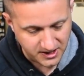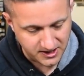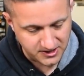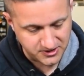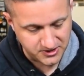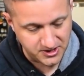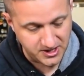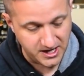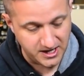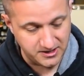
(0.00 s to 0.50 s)

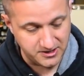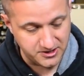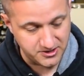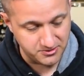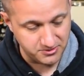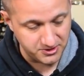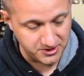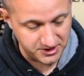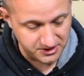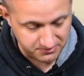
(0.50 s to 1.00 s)
So yeah, just
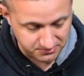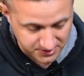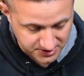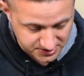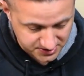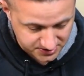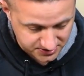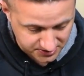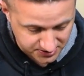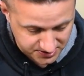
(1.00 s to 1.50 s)
really,
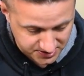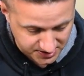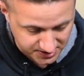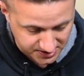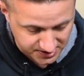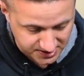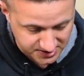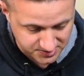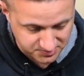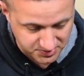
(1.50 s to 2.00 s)
this looks like a
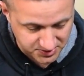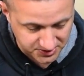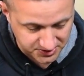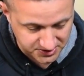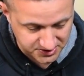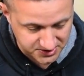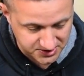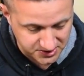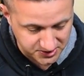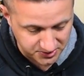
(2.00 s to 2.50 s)
nice
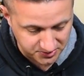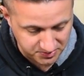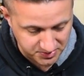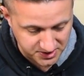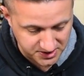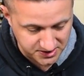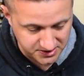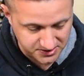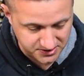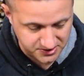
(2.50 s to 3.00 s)
billet steel
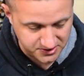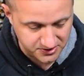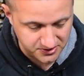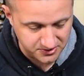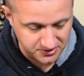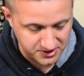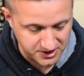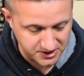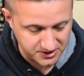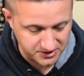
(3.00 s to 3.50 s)
piece
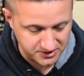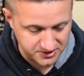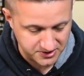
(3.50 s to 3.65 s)
too here.